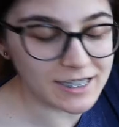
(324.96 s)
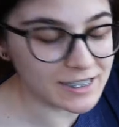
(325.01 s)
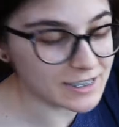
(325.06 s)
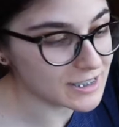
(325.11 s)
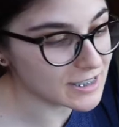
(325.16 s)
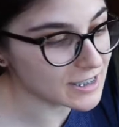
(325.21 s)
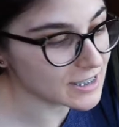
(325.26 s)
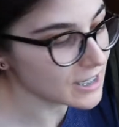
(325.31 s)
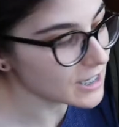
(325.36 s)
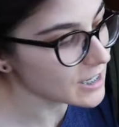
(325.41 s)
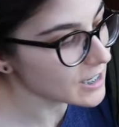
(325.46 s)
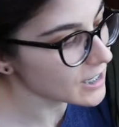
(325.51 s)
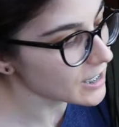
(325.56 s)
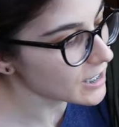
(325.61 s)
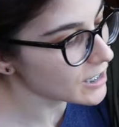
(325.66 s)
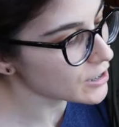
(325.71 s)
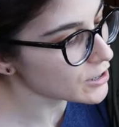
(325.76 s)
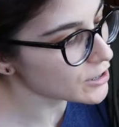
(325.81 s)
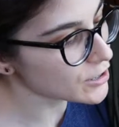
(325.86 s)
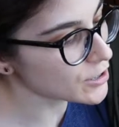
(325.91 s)
It's
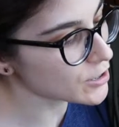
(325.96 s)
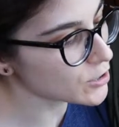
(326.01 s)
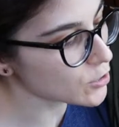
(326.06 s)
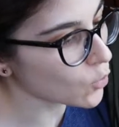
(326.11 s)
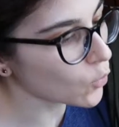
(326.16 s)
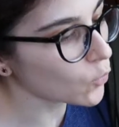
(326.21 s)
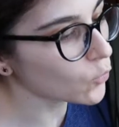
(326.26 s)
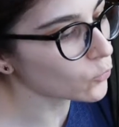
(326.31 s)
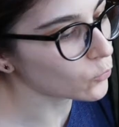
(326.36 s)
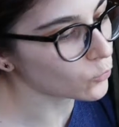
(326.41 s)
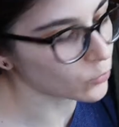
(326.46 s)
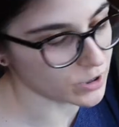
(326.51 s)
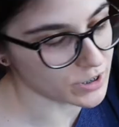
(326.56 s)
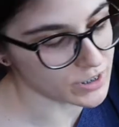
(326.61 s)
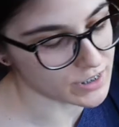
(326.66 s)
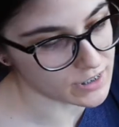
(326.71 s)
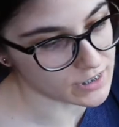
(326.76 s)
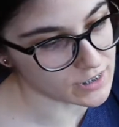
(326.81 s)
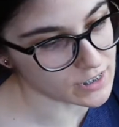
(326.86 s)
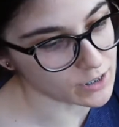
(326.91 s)
so
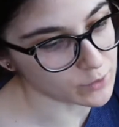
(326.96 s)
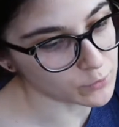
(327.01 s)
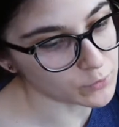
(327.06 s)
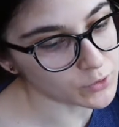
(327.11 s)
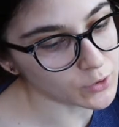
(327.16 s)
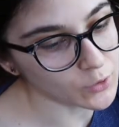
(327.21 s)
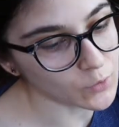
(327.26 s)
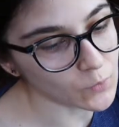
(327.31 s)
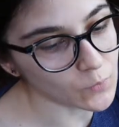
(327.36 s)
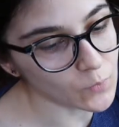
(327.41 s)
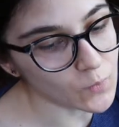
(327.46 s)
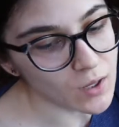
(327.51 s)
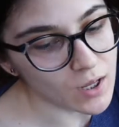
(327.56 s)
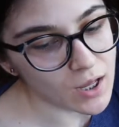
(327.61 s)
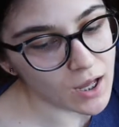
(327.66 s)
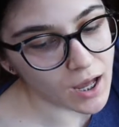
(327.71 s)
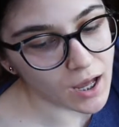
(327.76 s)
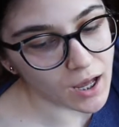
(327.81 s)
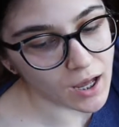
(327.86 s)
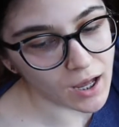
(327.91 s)
versatile now.
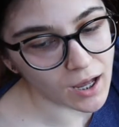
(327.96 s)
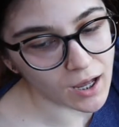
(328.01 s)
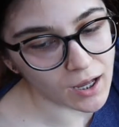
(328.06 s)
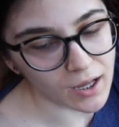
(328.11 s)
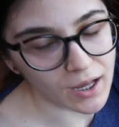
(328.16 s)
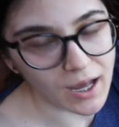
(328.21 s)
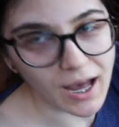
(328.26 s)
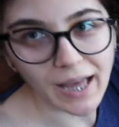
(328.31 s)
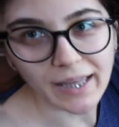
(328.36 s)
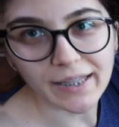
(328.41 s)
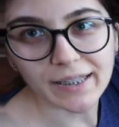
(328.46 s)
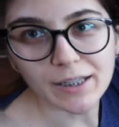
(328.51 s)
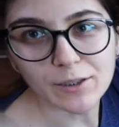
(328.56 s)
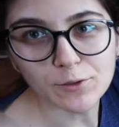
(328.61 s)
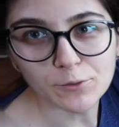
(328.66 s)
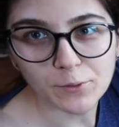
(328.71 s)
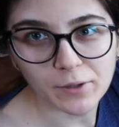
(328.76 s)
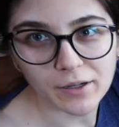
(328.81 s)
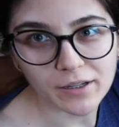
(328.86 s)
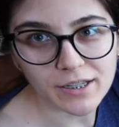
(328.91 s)
I
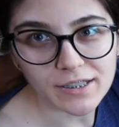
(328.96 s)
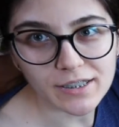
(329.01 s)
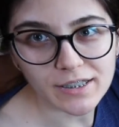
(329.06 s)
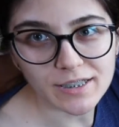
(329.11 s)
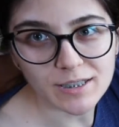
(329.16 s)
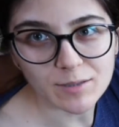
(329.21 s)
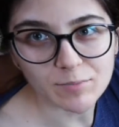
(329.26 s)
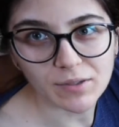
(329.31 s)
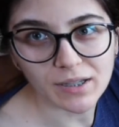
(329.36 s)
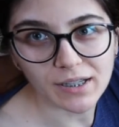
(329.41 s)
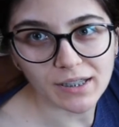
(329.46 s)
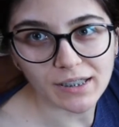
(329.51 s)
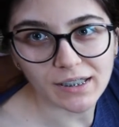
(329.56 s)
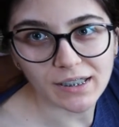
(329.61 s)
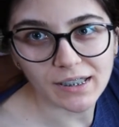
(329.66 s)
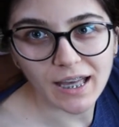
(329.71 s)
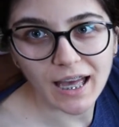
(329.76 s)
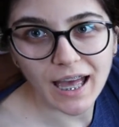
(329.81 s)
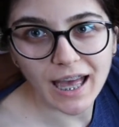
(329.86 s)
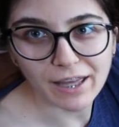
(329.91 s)
can wear it as
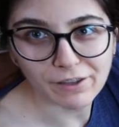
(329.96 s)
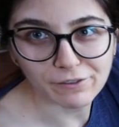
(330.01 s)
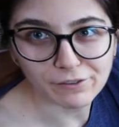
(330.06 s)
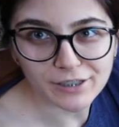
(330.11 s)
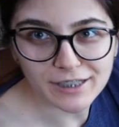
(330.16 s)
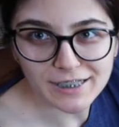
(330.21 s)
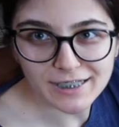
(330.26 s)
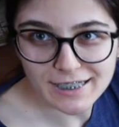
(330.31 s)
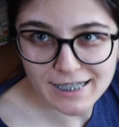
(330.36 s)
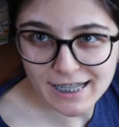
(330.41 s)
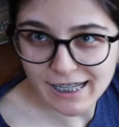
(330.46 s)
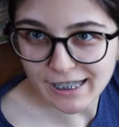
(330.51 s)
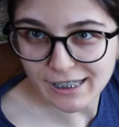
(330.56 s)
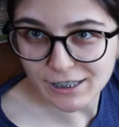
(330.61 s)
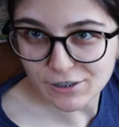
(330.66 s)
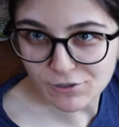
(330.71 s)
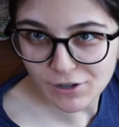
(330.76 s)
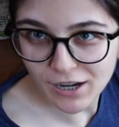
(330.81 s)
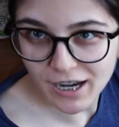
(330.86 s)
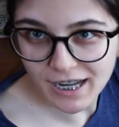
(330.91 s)
my everyday
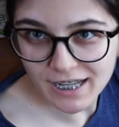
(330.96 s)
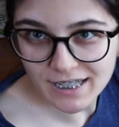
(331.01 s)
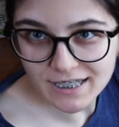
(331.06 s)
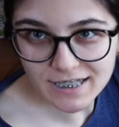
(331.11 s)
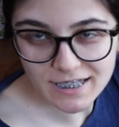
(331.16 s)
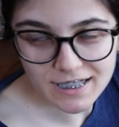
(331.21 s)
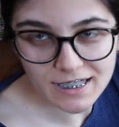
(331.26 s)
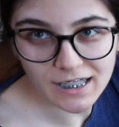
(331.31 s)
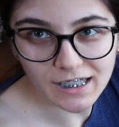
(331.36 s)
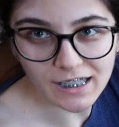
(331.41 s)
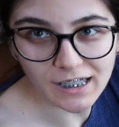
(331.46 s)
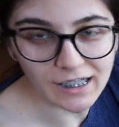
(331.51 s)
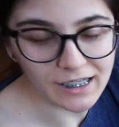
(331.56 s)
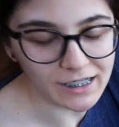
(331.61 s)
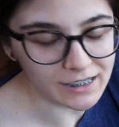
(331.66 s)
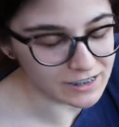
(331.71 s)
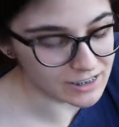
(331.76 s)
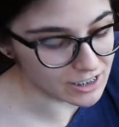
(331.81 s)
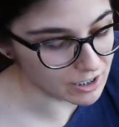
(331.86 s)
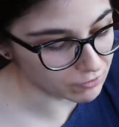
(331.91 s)
dress,
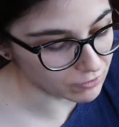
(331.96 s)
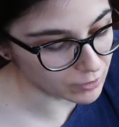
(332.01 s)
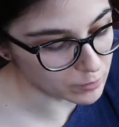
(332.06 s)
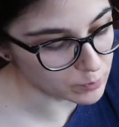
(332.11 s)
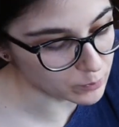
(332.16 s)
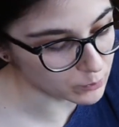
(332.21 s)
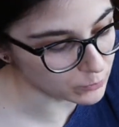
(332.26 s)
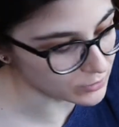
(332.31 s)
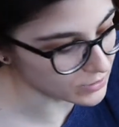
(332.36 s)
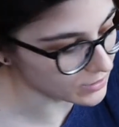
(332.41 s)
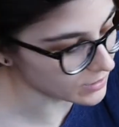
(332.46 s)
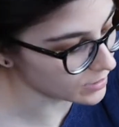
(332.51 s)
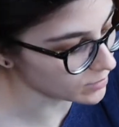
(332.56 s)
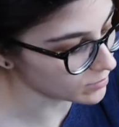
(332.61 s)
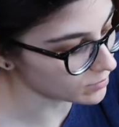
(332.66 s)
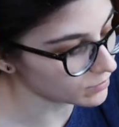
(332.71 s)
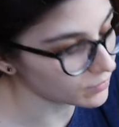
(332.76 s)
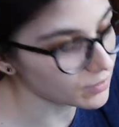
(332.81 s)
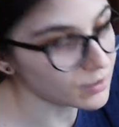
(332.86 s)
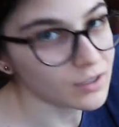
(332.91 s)
and if I put
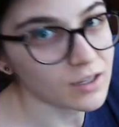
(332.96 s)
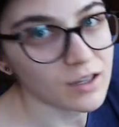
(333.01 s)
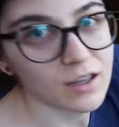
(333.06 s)
some